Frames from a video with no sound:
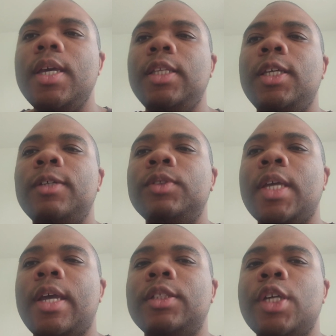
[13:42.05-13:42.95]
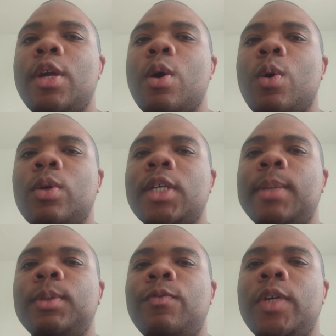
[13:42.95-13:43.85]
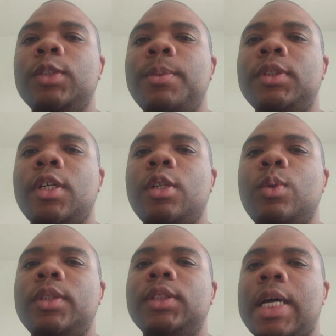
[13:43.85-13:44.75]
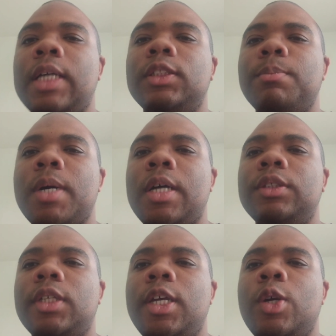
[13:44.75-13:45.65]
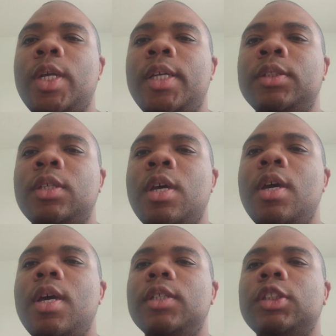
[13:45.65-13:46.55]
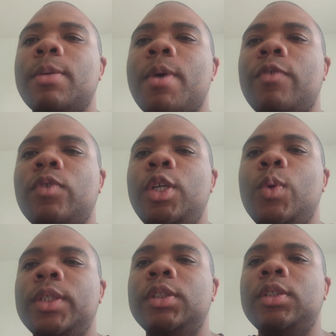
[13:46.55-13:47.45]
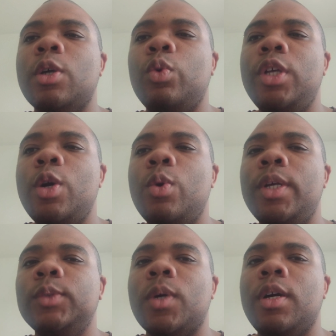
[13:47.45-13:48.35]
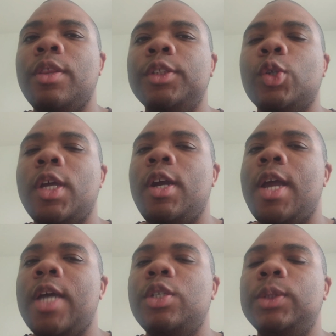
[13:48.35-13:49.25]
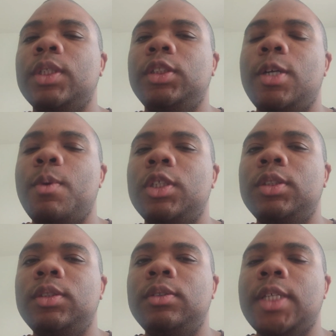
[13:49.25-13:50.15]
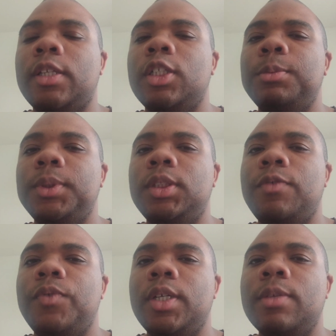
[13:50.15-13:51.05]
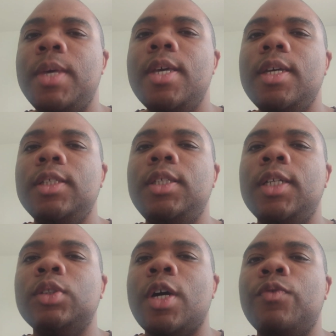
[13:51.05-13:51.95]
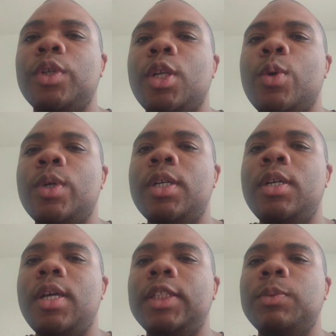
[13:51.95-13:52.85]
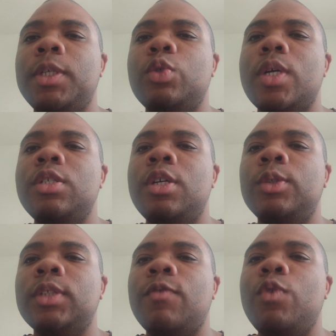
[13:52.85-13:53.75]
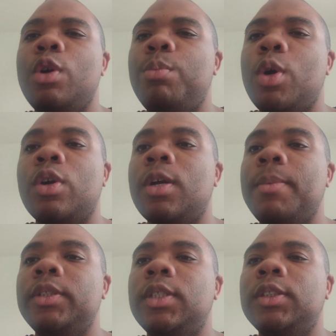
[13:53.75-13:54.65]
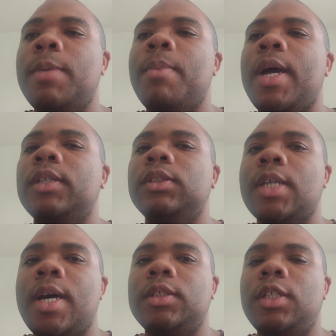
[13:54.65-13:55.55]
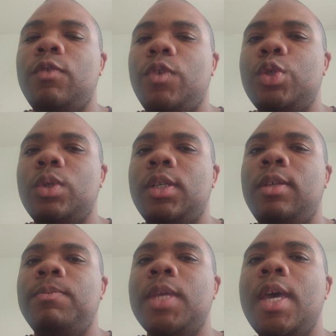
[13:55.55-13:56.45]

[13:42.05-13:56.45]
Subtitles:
ETFs can contain all types of investments, including stocks, bonds, securities. Some offer U.S. only holdings, while others are international and some are sector specific. ETFs offer lower expense ratios and fewer broker commissions than buying stocks individually.